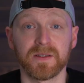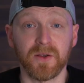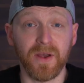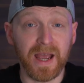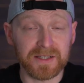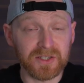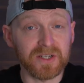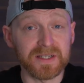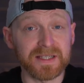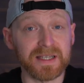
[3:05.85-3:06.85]
So as you
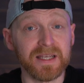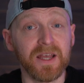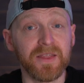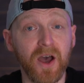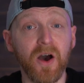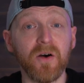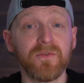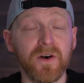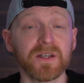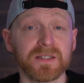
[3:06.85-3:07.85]
can see, there are
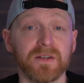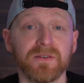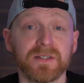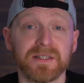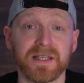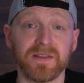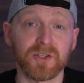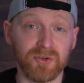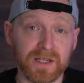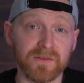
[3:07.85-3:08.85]
vast differences in the
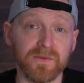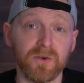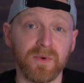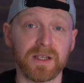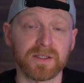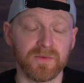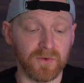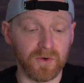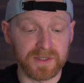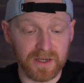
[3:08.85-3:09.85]
transfer rates
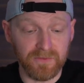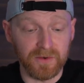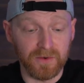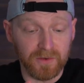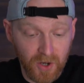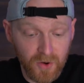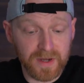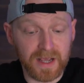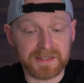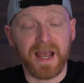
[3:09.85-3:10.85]
for different
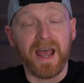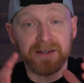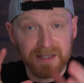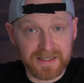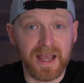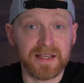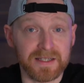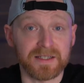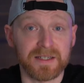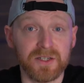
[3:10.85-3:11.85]
codecs and
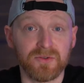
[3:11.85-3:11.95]
SSD